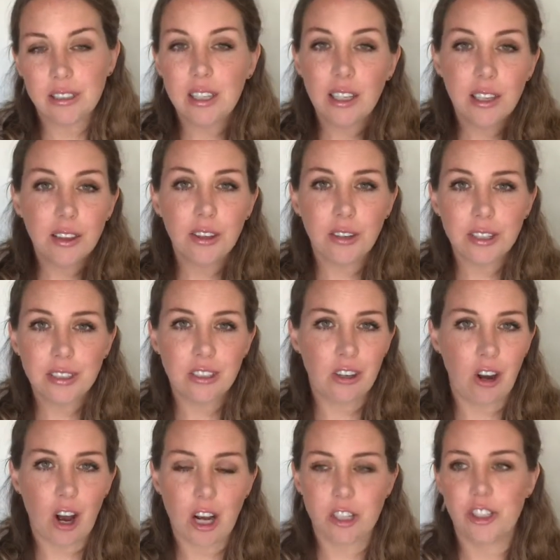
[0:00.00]
And not that there isn't
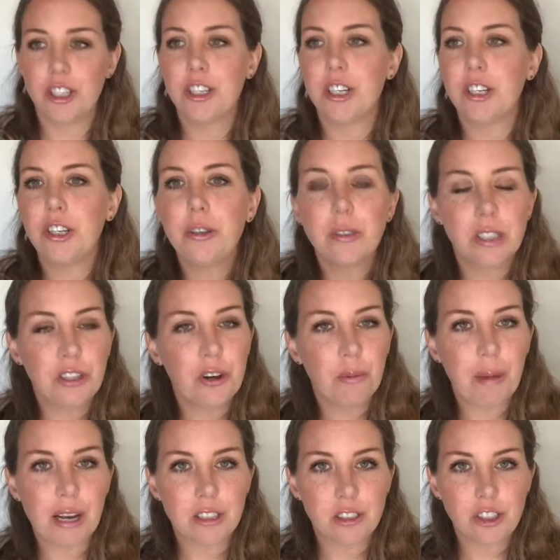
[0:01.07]
caution in using your
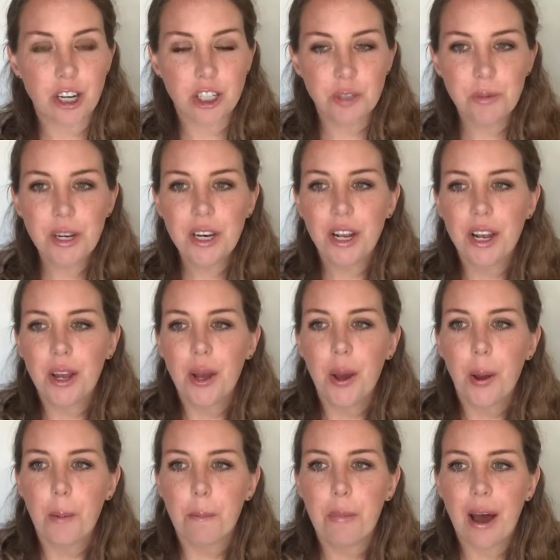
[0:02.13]
best judgment,
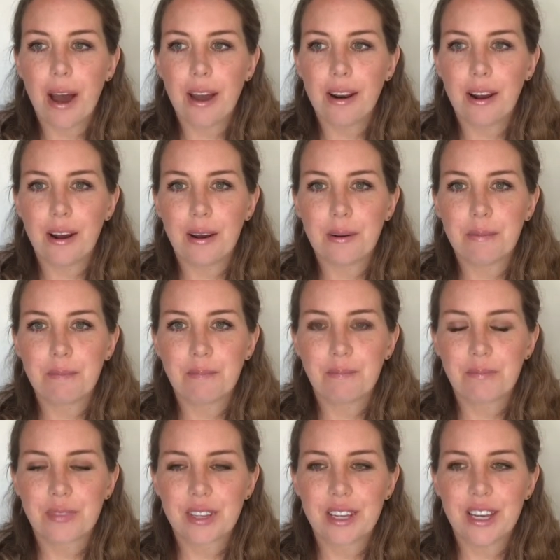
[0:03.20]
but
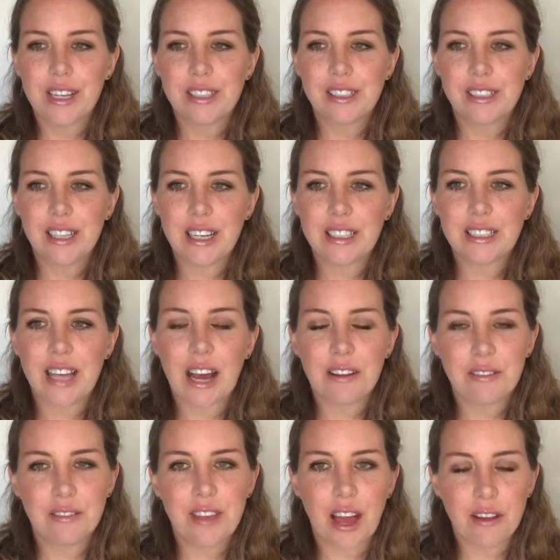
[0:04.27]
it's
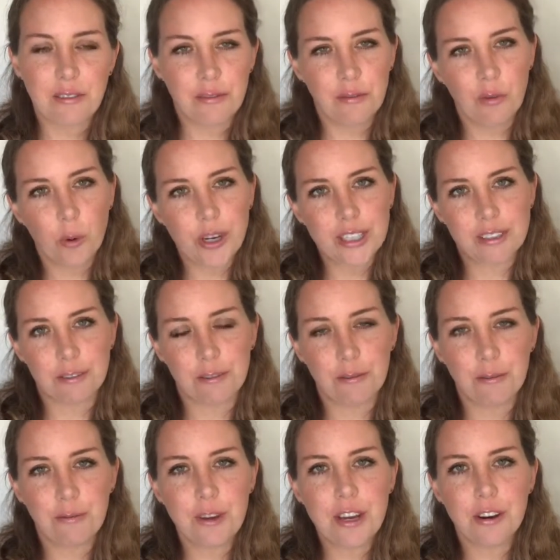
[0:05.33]
that voice of
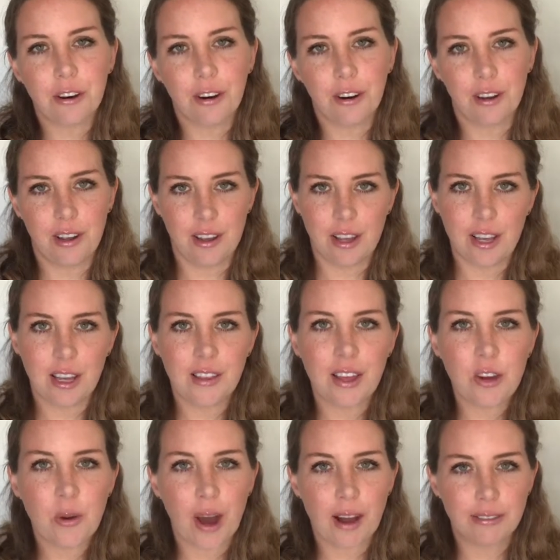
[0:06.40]
fear that
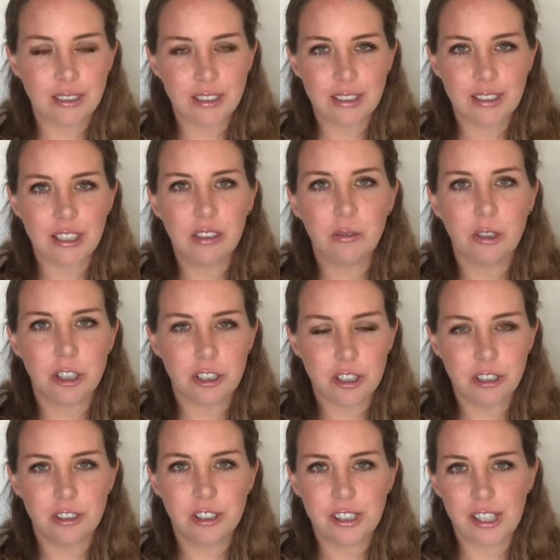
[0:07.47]
you have to distinguish and
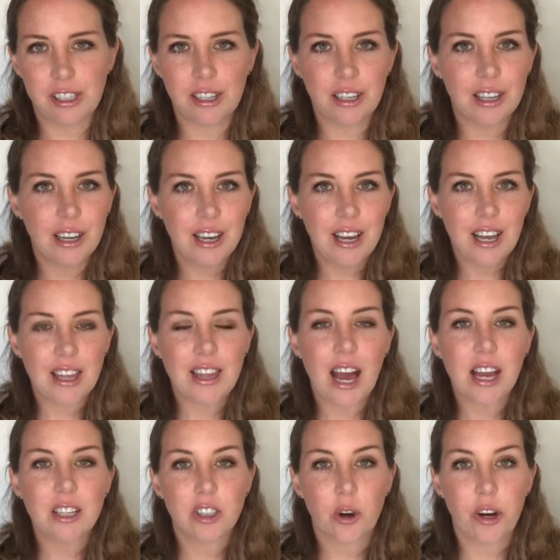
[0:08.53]
understand
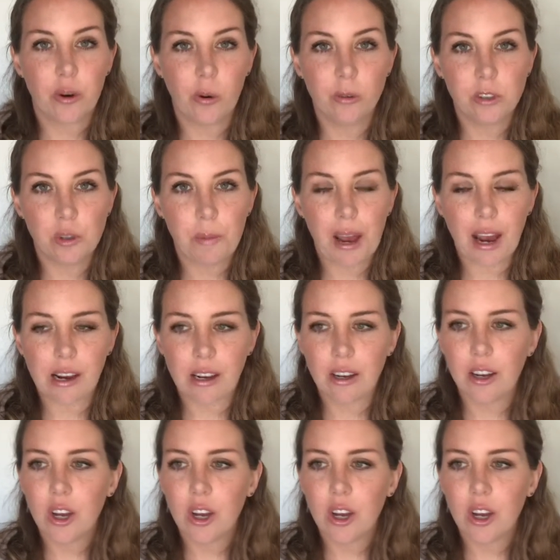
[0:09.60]
that is trying to hold you back.